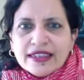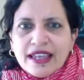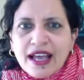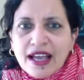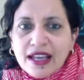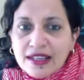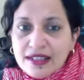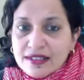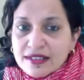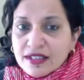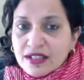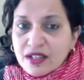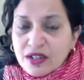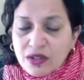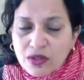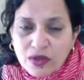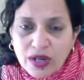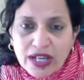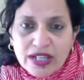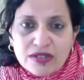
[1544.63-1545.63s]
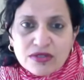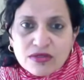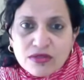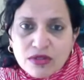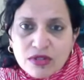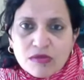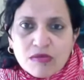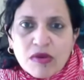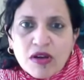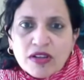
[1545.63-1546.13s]
that is a great
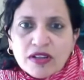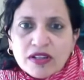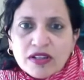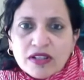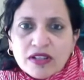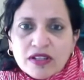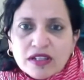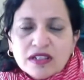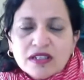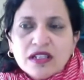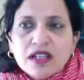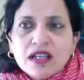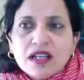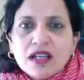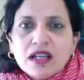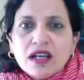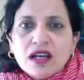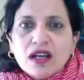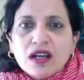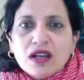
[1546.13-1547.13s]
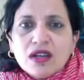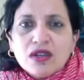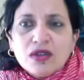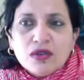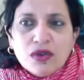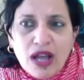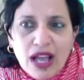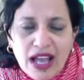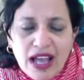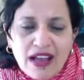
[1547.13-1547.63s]
role model
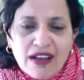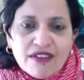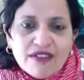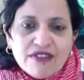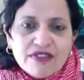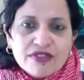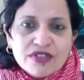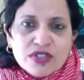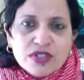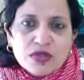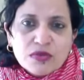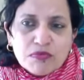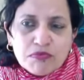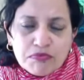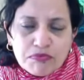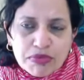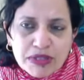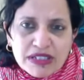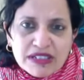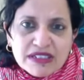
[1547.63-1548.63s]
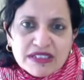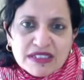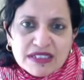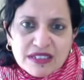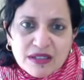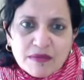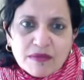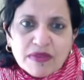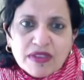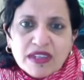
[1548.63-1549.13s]
you have to build
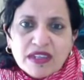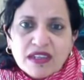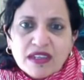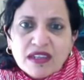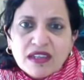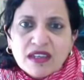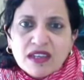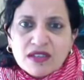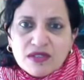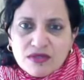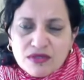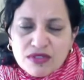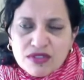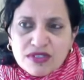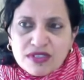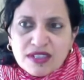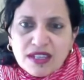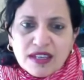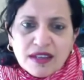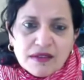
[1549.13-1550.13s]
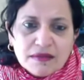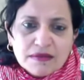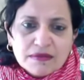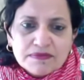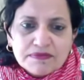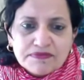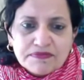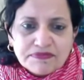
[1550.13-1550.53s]
something interesting.